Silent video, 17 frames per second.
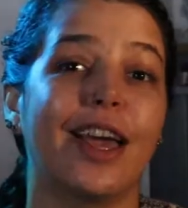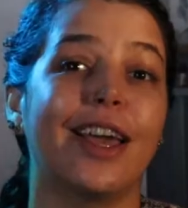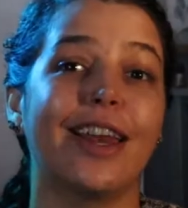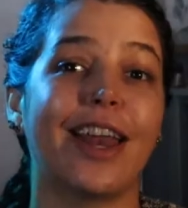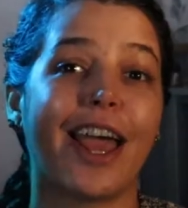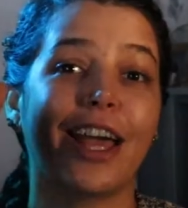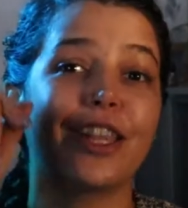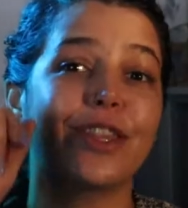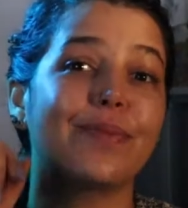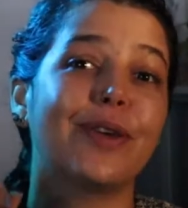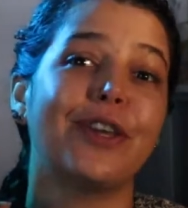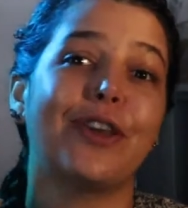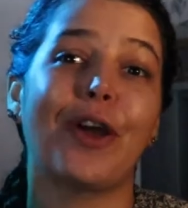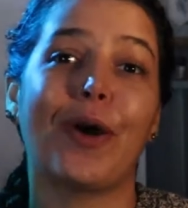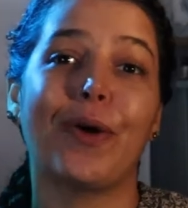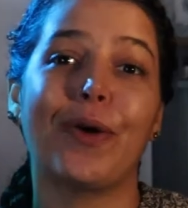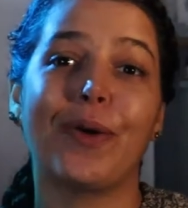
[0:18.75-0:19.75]
And as we
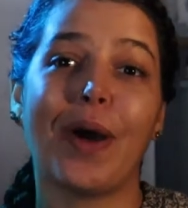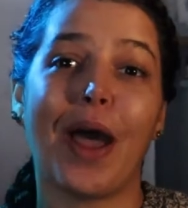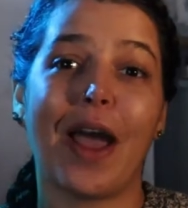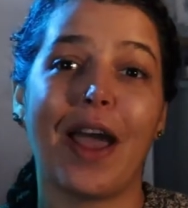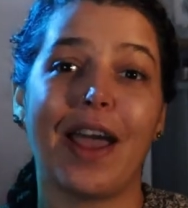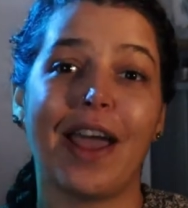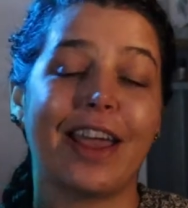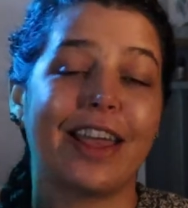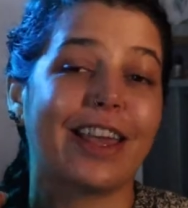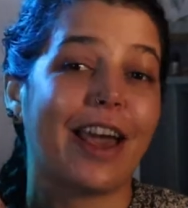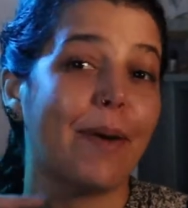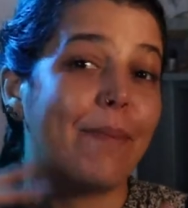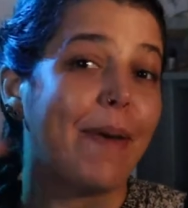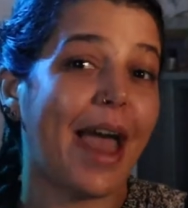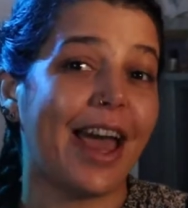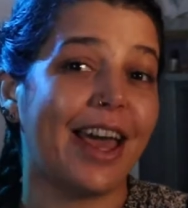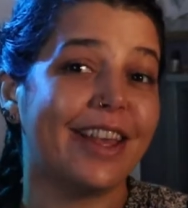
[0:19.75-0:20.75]
know, a
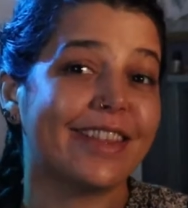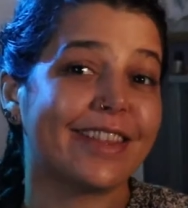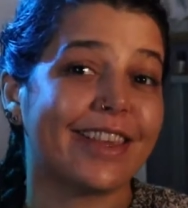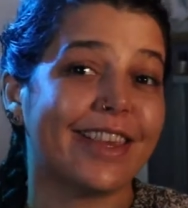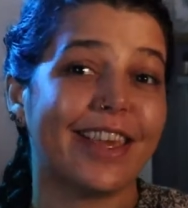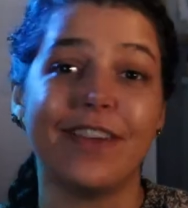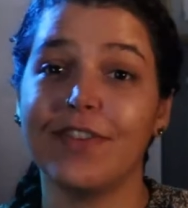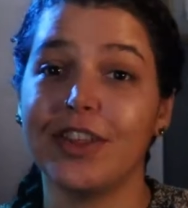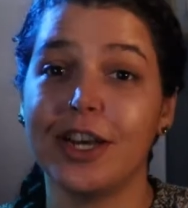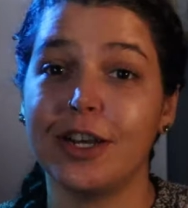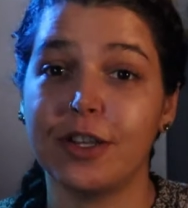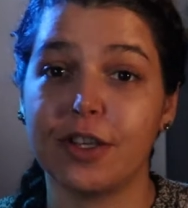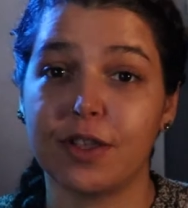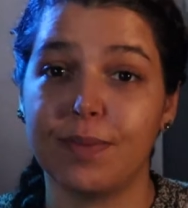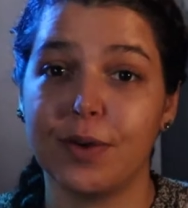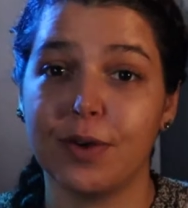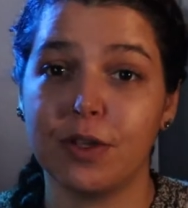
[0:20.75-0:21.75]
mask, even a
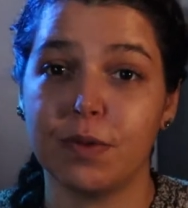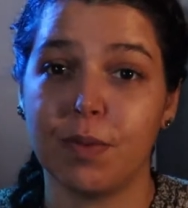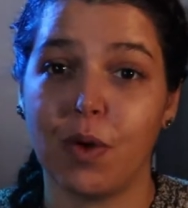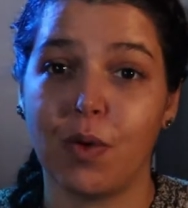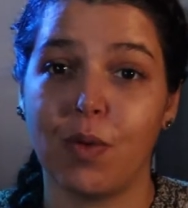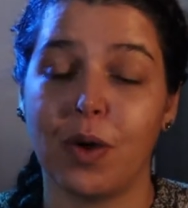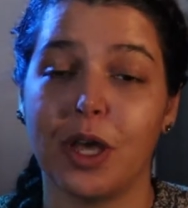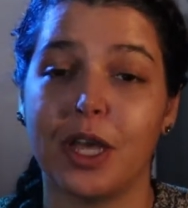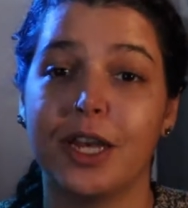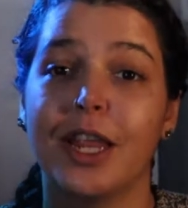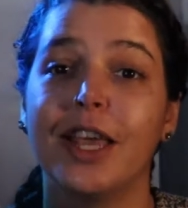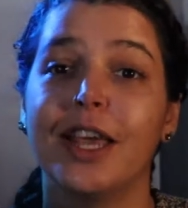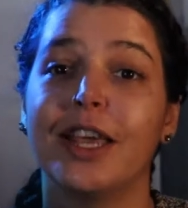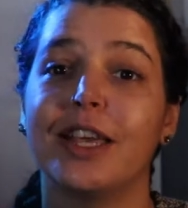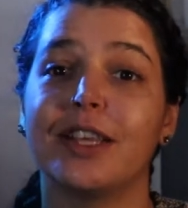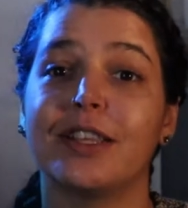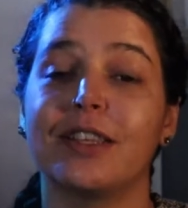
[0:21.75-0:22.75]
disposable one,
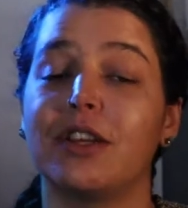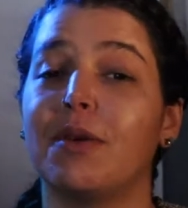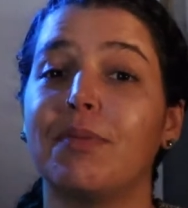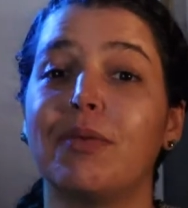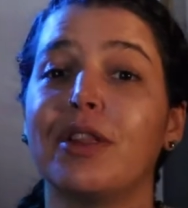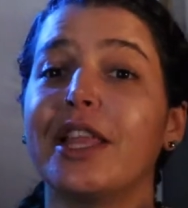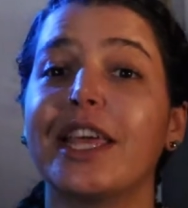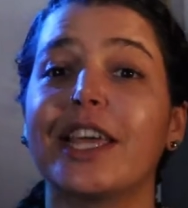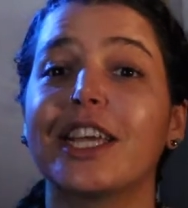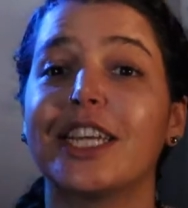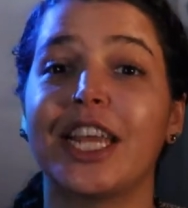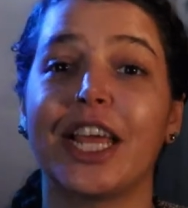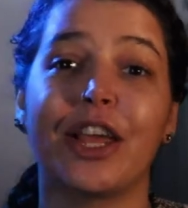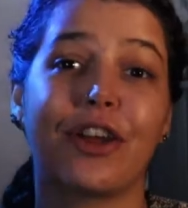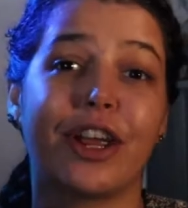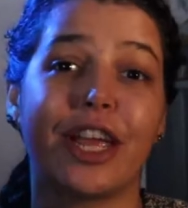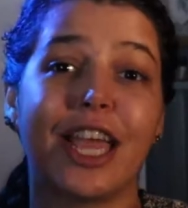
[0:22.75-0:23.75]
is an
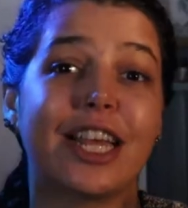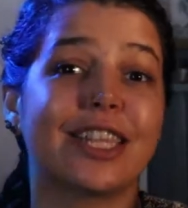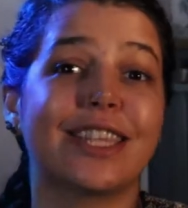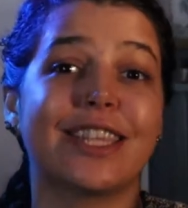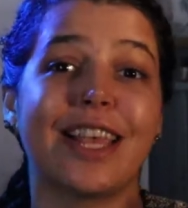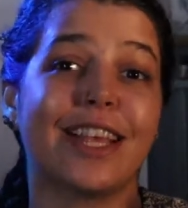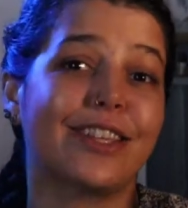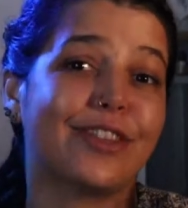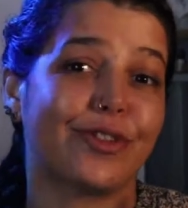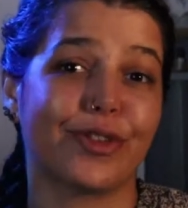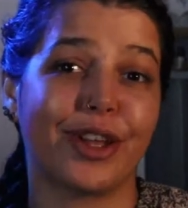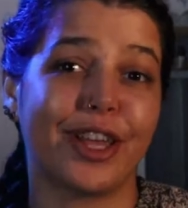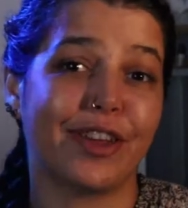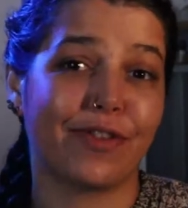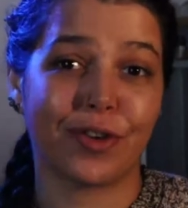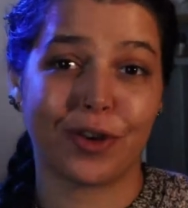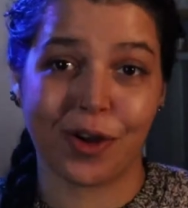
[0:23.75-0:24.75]
obligatory
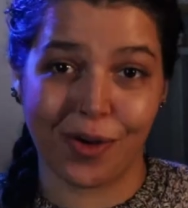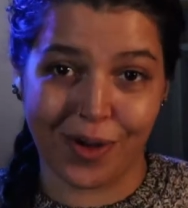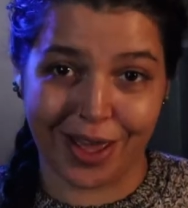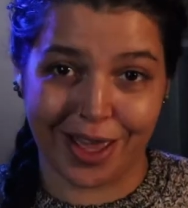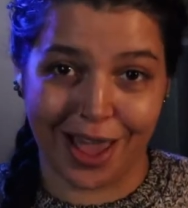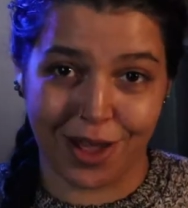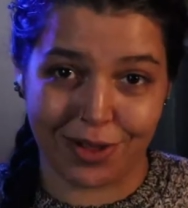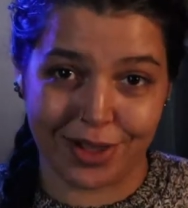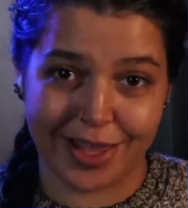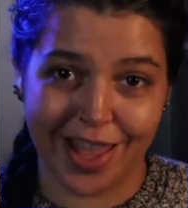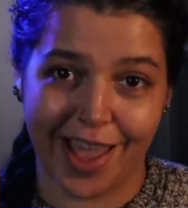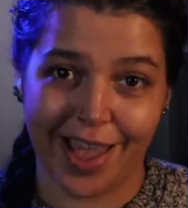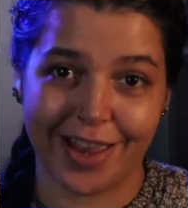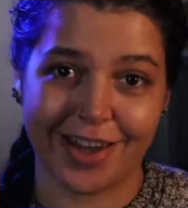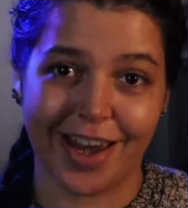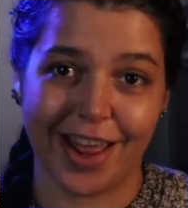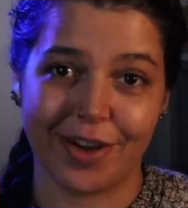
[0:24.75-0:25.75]
accessory for going
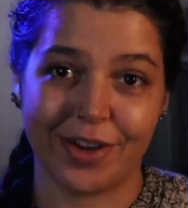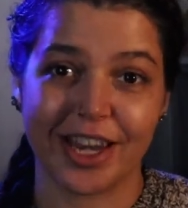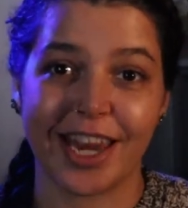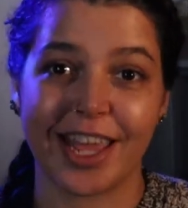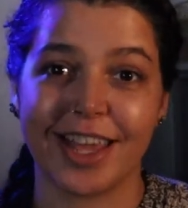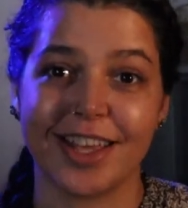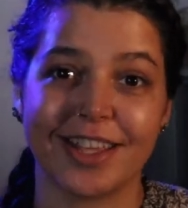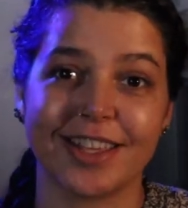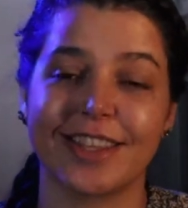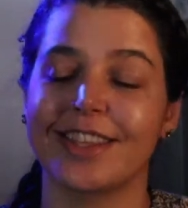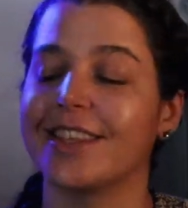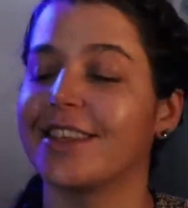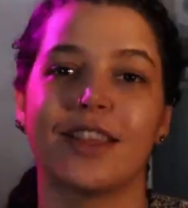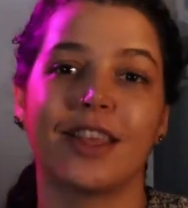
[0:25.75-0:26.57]
outside nowadays.